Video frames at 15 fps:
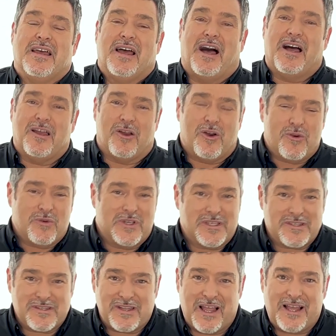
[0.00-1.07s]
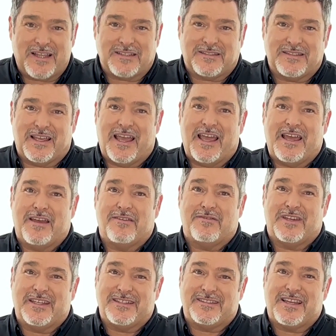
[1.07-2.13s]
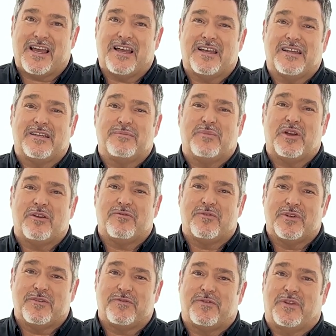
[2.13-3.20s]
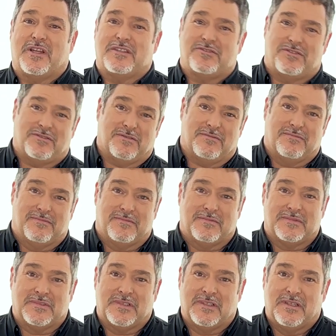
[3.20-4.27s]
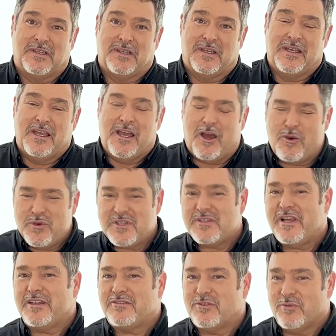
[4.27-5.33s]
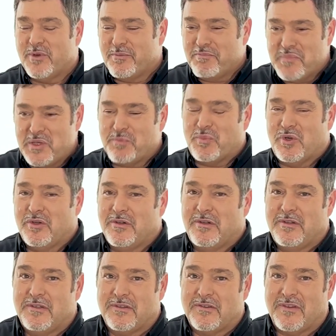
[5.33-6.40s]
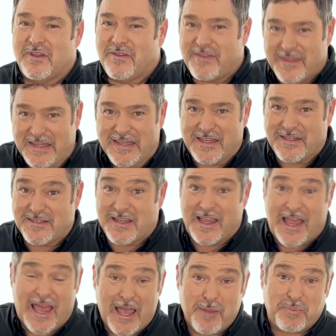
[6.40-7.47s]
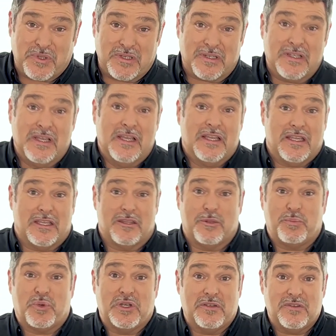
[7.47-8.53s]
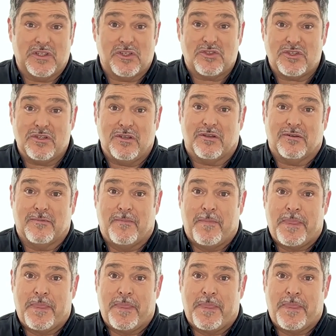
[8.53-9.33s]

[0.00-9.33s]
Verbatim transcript: I always like to have a time of reflection. I always like to remember the things that happened in the previous year.